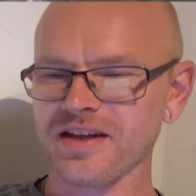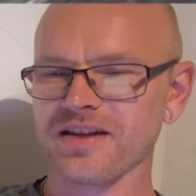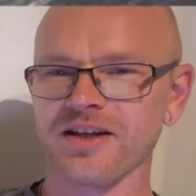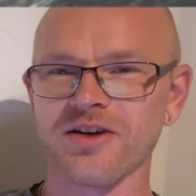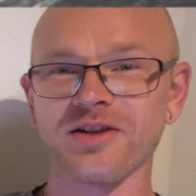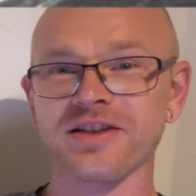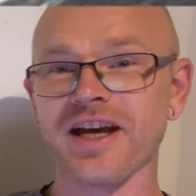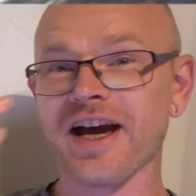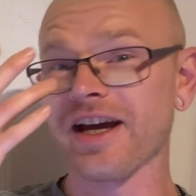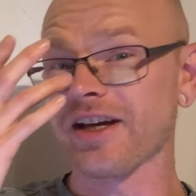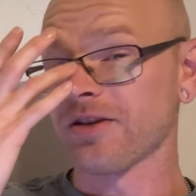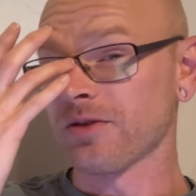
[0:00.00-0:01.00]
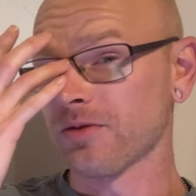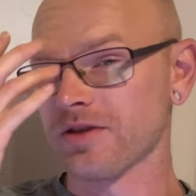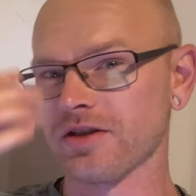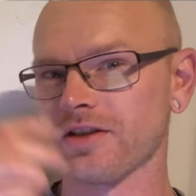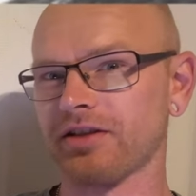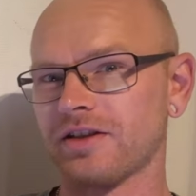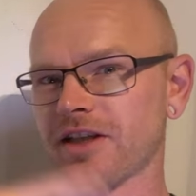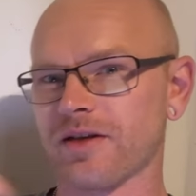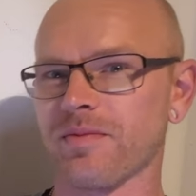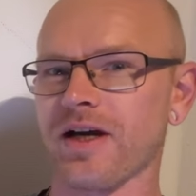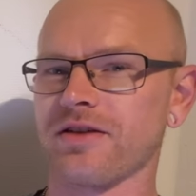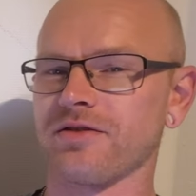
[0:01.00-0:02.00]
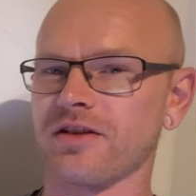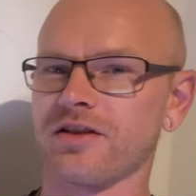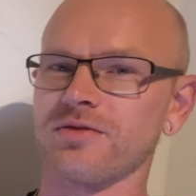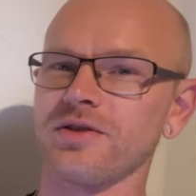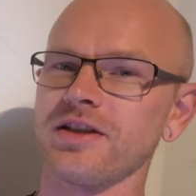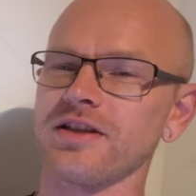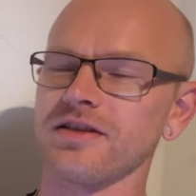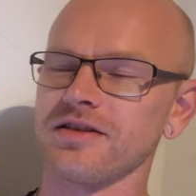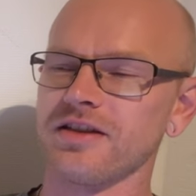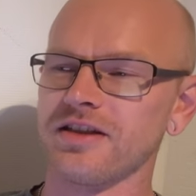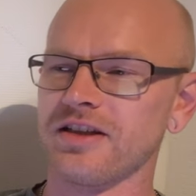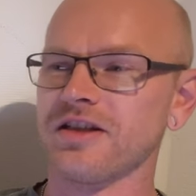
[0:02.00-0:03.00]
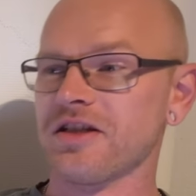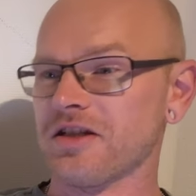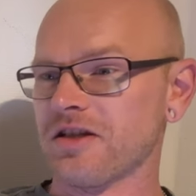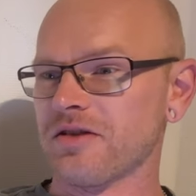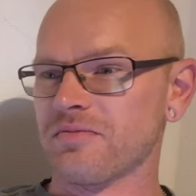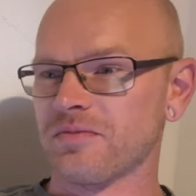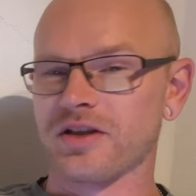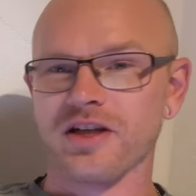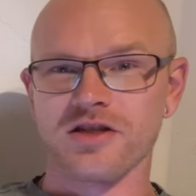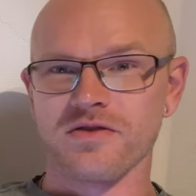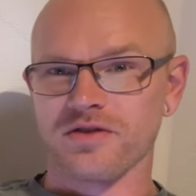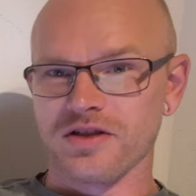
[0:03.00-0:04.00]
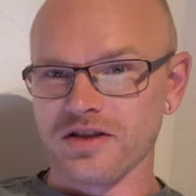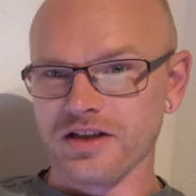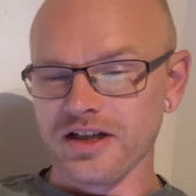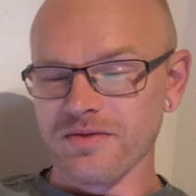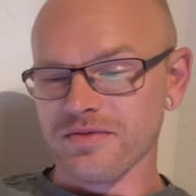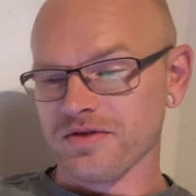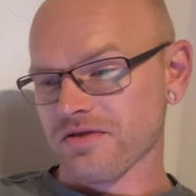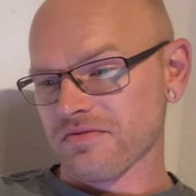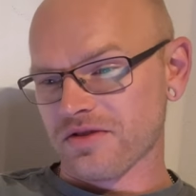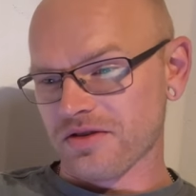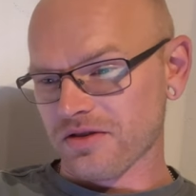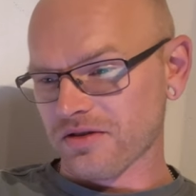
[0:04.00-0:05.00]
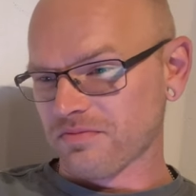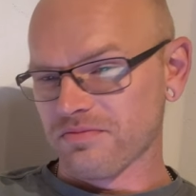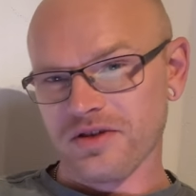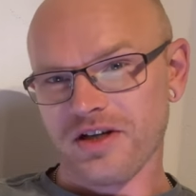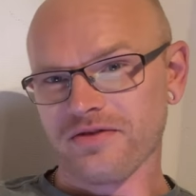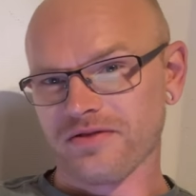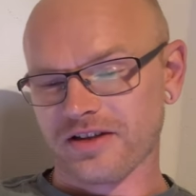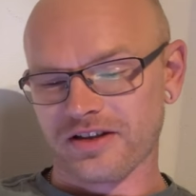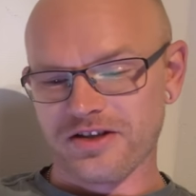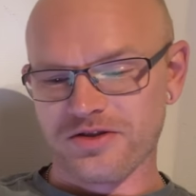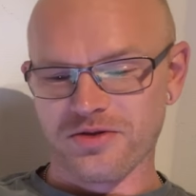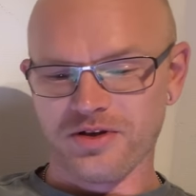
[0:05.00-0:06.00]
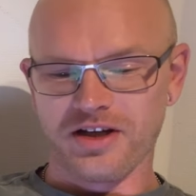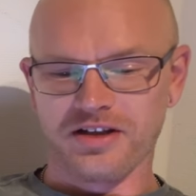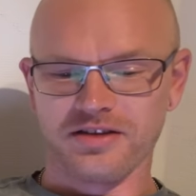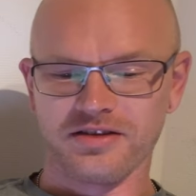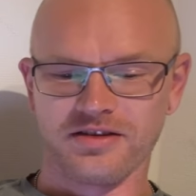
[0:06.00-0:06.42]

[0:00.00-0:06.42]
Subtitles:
the old guy who is returning back to the twin because of the streams. So perfect, enjoy.